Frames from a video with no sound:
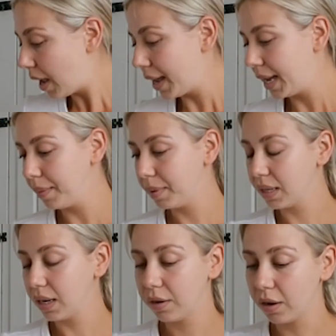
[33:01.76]
um,
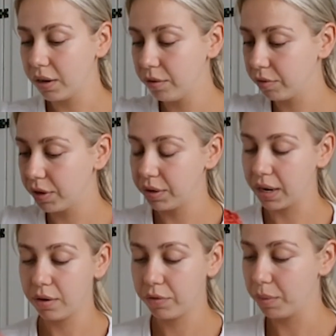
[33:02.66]
and then i kind of rooted
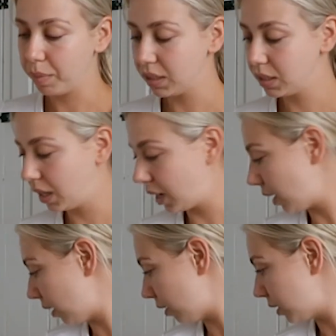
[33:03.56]
out a few bits
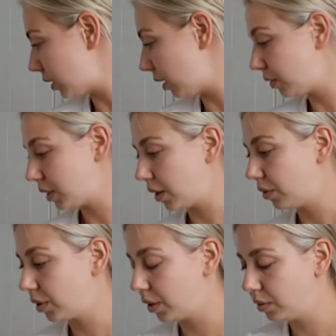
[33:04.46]
here i still have to
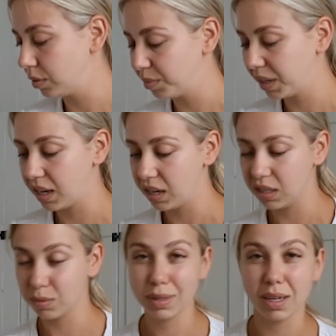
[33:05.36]
go through some
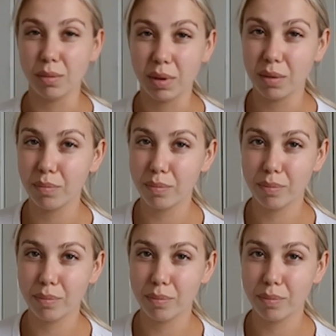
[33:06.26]
bikinis but they'll be